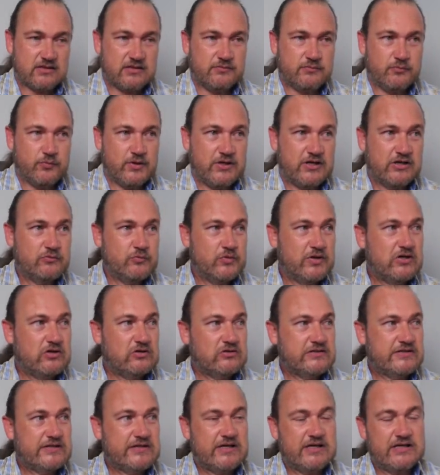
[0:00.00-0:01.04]
We
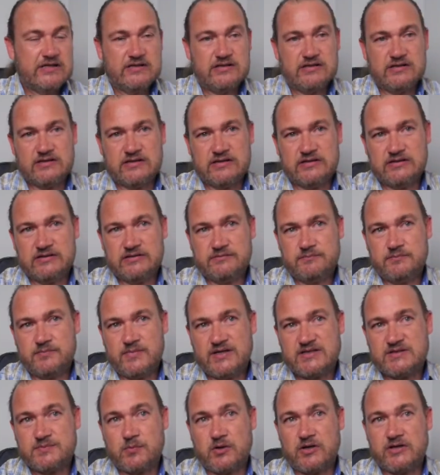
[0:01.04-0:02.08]
can't trade
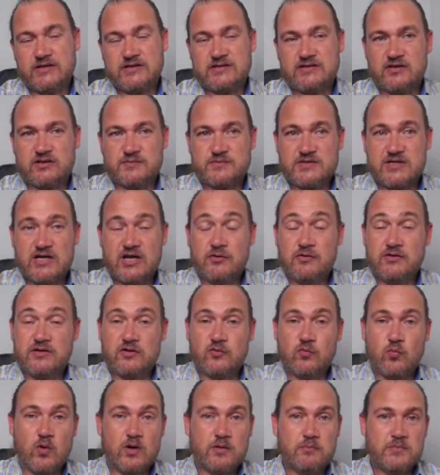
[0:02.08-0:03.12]
expiry times lower
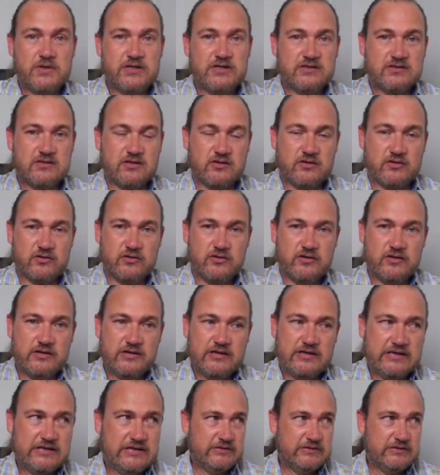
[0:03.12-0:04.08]
than 1 minute on